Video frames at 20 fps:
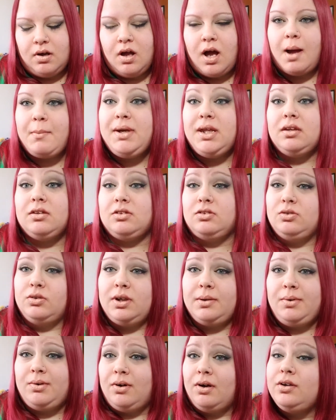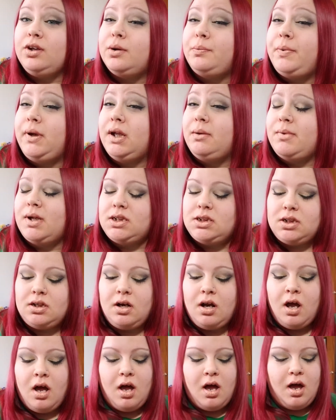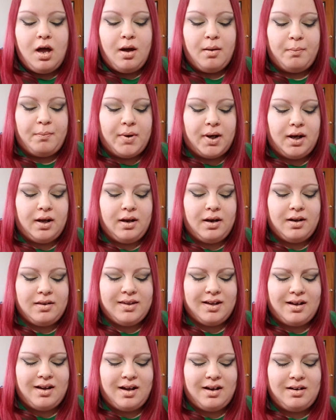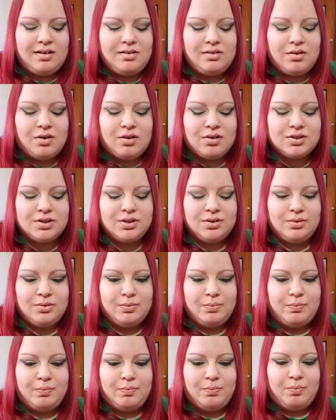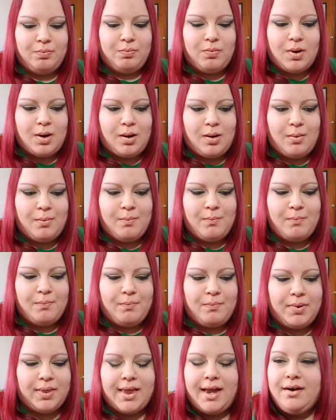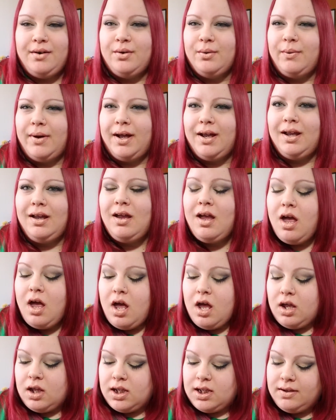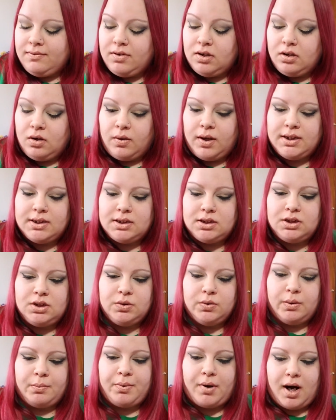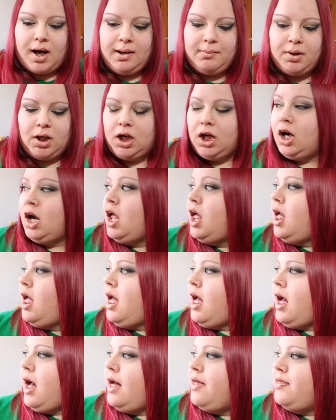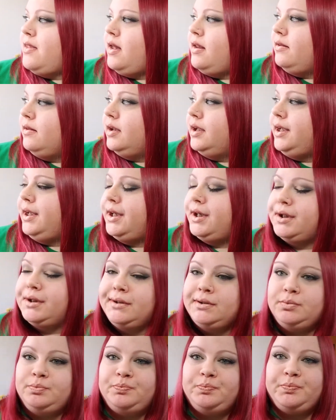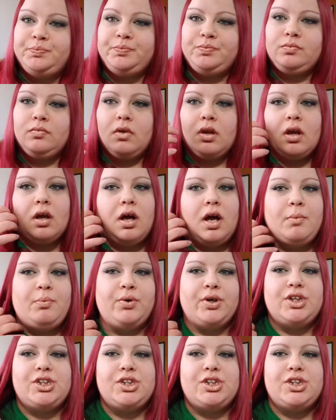get me wrong, they're pigmented, but they kind of also blend away, even though I did do a primer and then like I put